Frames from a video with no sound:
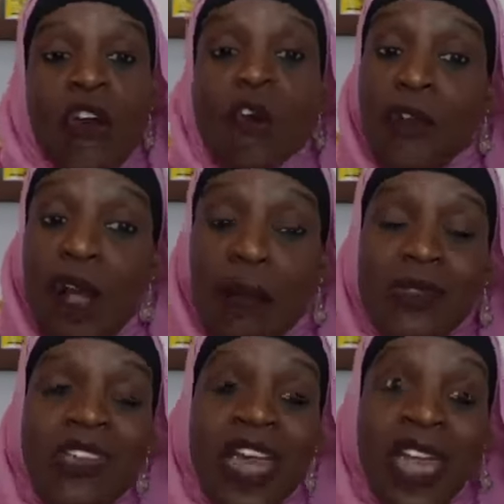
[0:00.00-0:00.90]

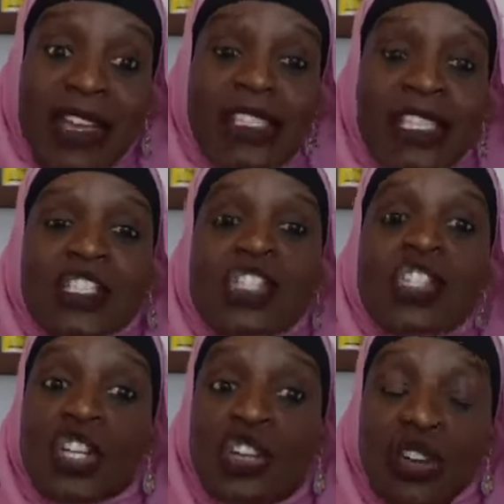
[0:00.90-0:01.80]
from the excess
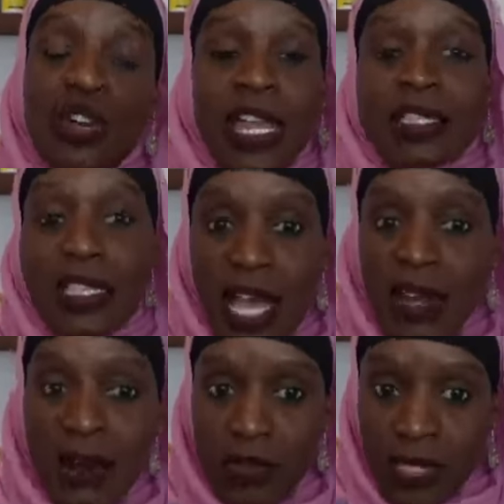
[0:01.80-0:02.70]
sugar
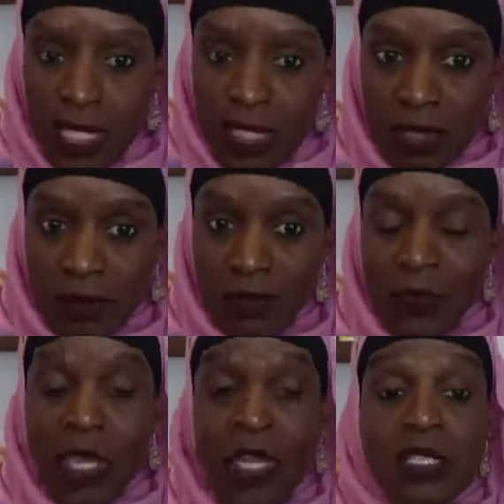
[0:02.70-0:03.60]
inside of your system.
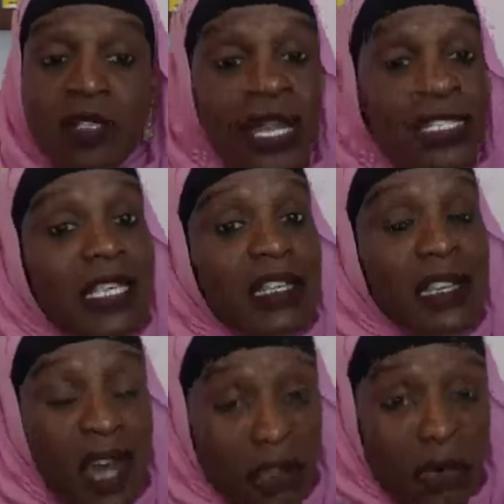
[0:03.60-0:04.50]
So that's
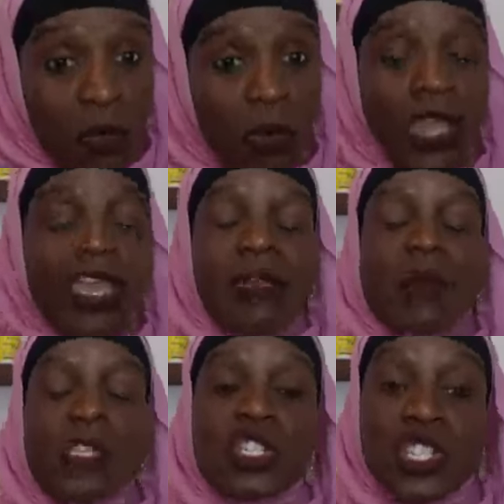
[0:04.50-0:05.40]
another way
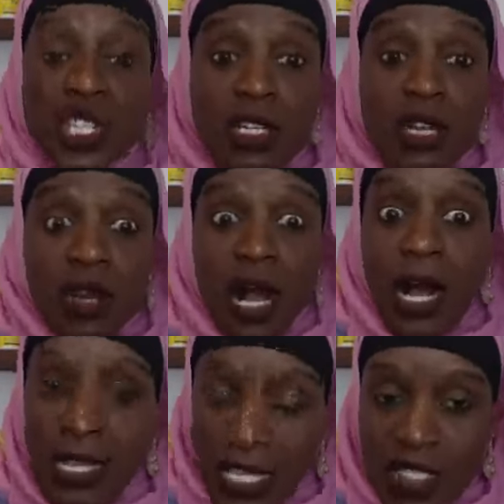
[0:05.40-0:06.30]
in which sugar
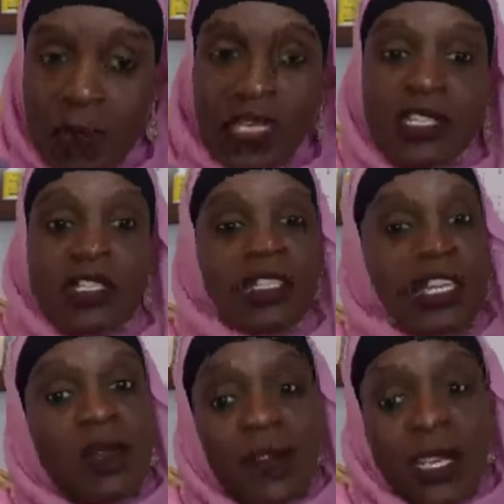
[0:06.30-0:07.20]

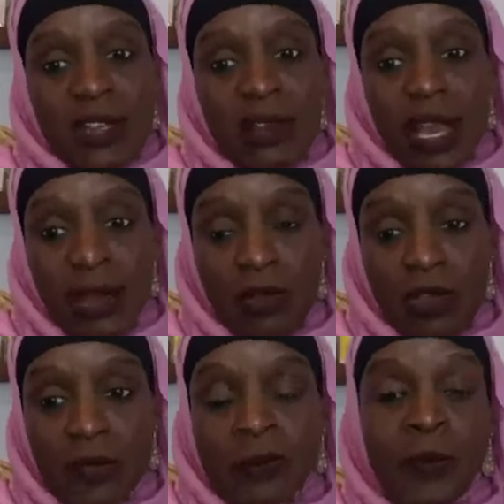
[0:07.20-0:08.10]
unexpectedly affects our health.
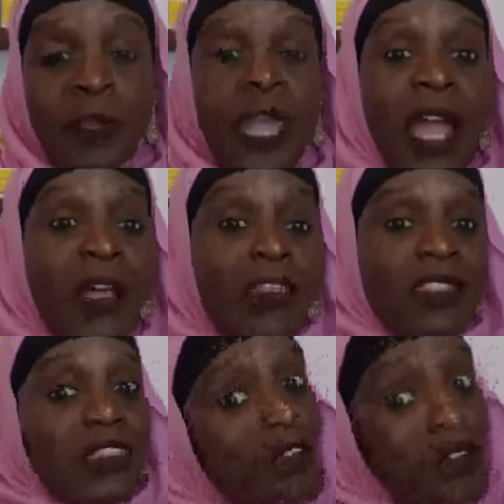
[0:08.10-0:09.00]

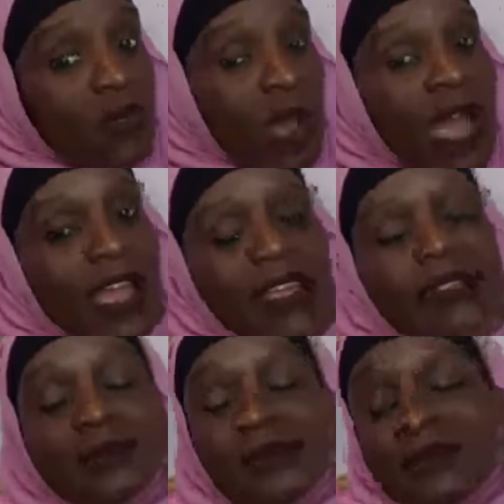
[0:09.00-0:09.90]
The third
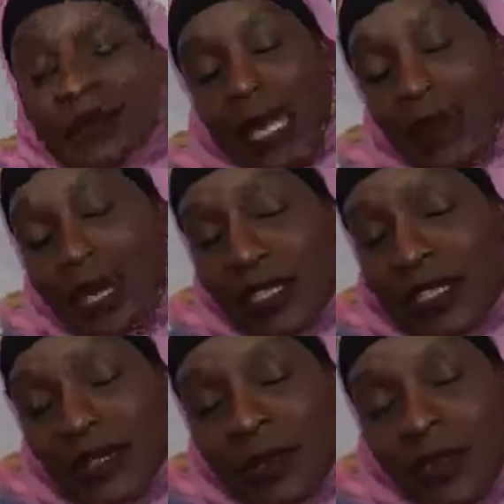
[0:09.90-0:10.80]
way, maybe a
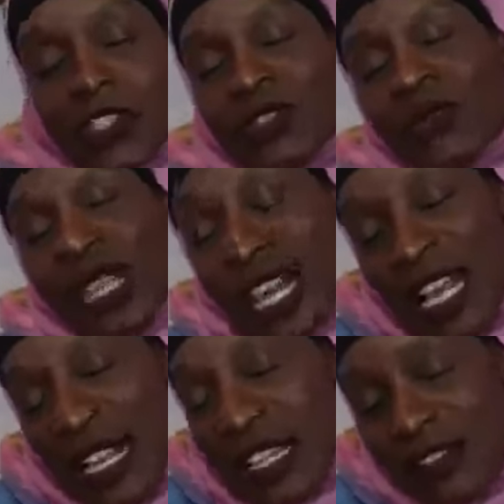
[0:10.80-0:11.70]
little superficial, but it
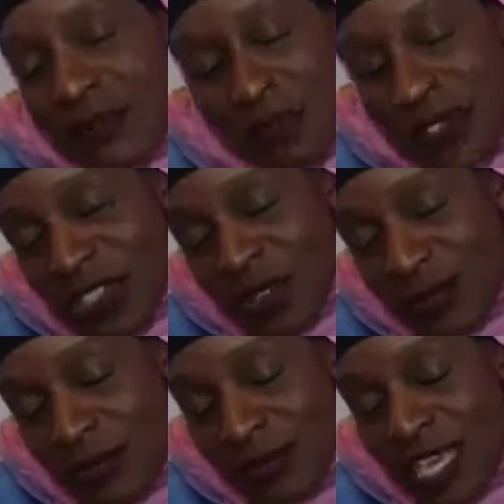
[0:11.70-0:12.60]
ain't that
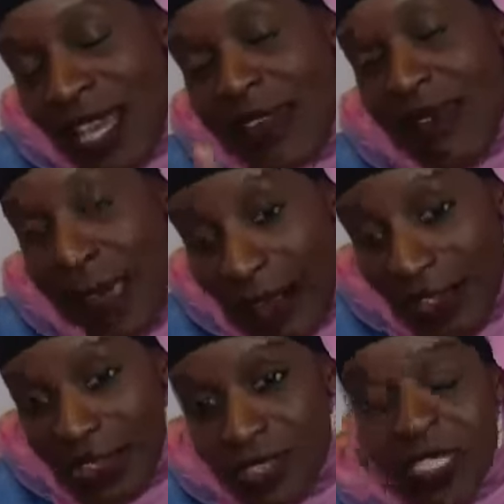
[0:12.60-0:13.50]
superficial. It
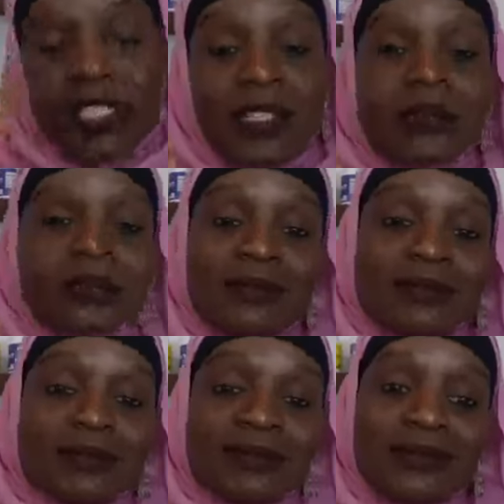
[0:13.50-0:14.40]
actually
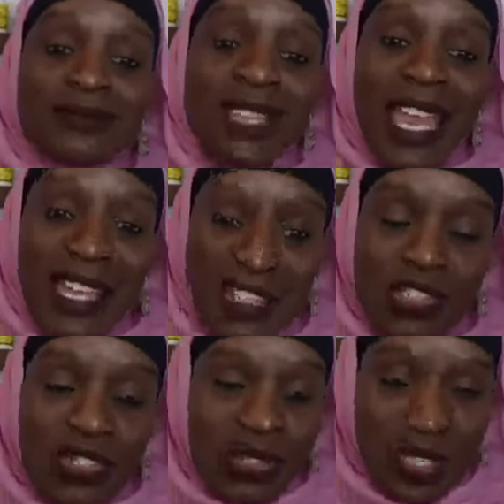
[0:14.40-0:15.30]

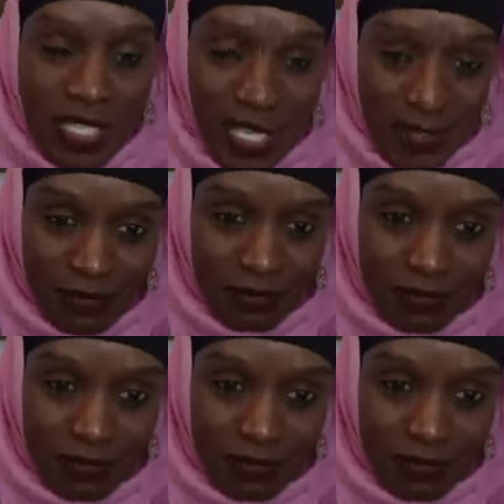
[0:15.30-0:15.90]
ages your skin.